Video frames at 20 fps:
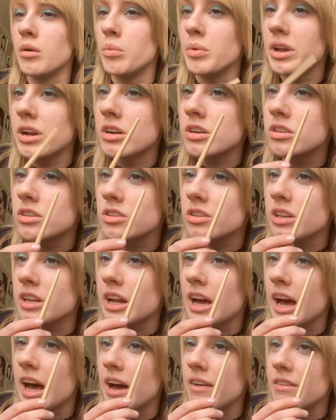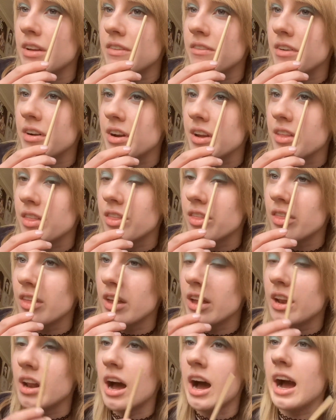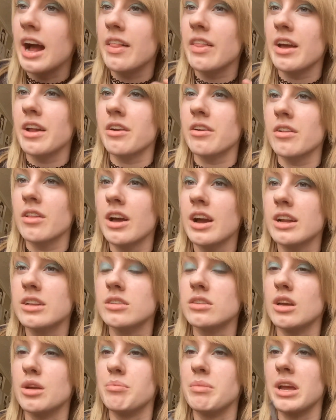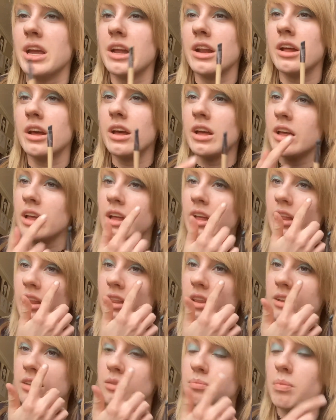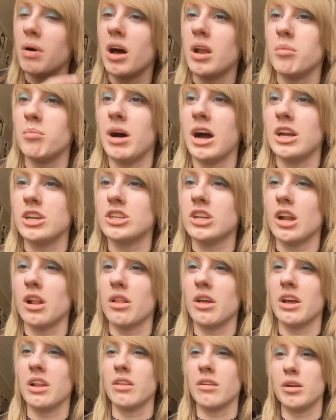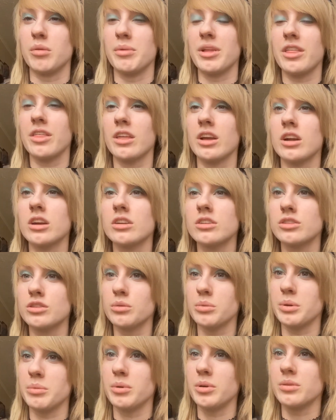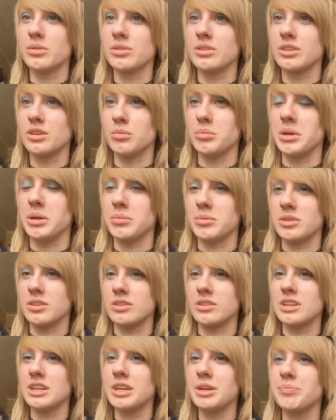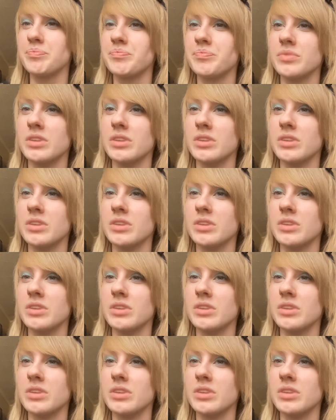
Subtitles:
We are just going to have a very thin eyeliner line, so I made this bottom eyeshadow line a little bit thicker so we will still be able to see it.